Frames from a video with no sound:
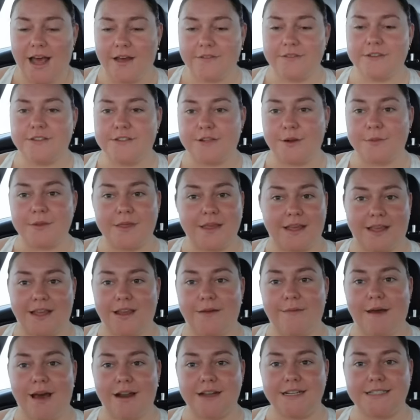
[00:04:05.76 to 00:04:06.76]
of haven't stopped thinking
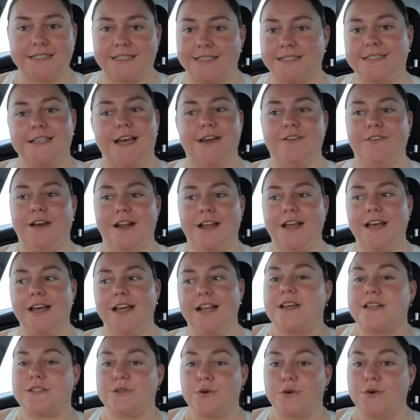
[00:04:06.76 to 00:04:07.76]
about it since I read
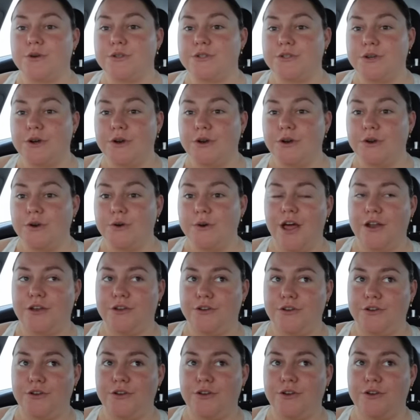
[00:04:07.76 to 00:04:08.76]
it. There's also a
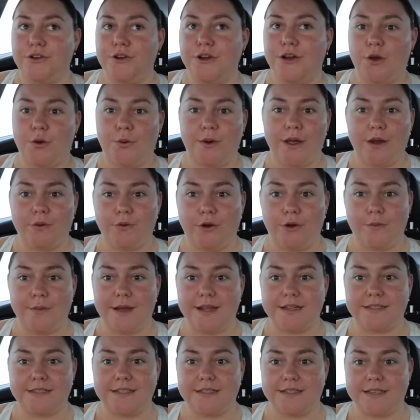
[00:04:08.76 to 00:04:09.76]
new queer
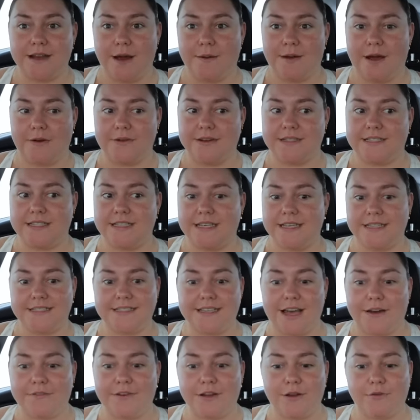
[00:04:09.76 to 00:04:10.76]
romance that's come out recently, a
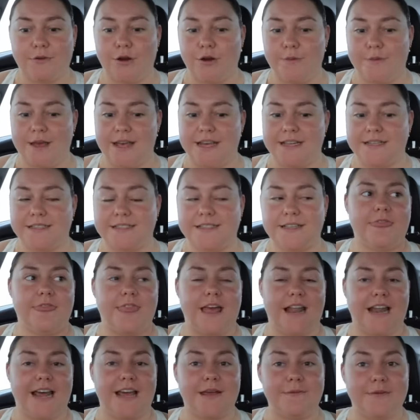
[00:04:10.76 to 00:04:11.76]
sapphic romance
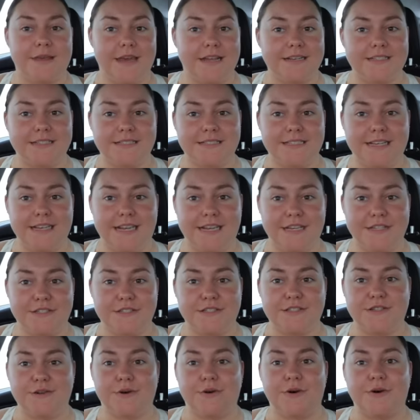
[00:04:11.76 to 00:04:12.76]
that I am yet to see in
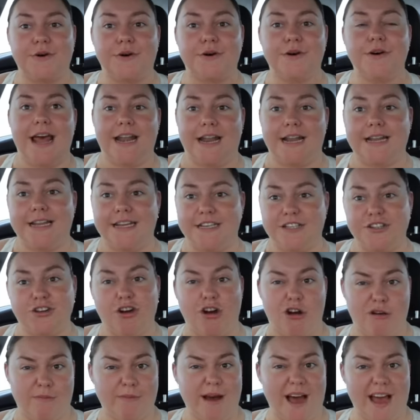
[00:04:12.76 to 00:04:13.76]
store and I need to
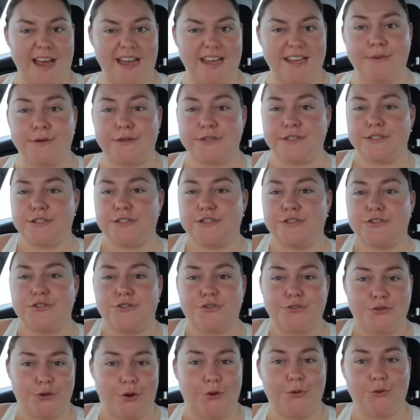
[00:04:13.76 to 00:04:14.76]
go and buy it because it is
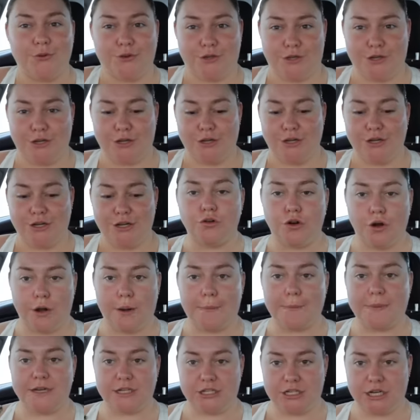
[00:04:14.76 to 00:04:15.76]
so cute. We're on
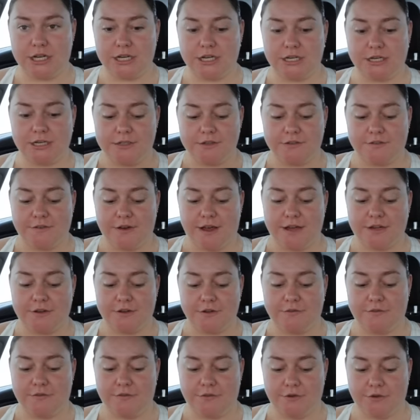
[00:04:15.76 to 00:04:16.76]
a mission to find
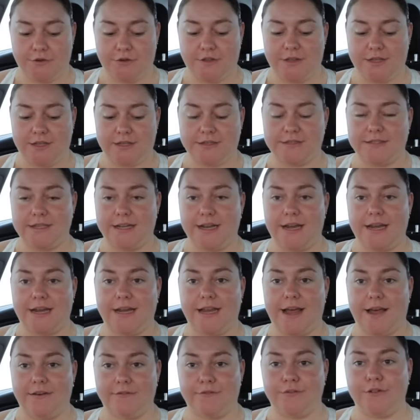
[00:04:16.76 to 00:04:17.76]
a few things that I
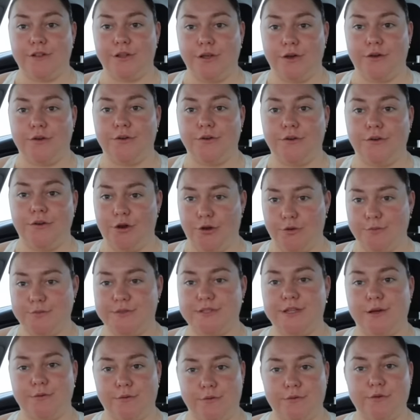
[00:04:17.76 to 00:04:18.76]
have low
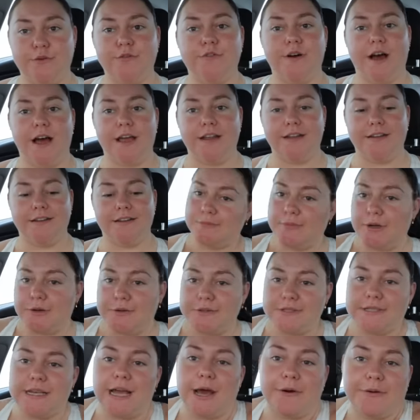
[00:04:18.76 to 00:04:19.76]
hopes that we will find, but
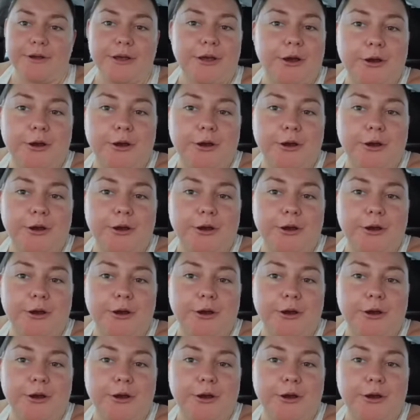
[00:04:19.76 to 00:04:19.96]
we'll see how we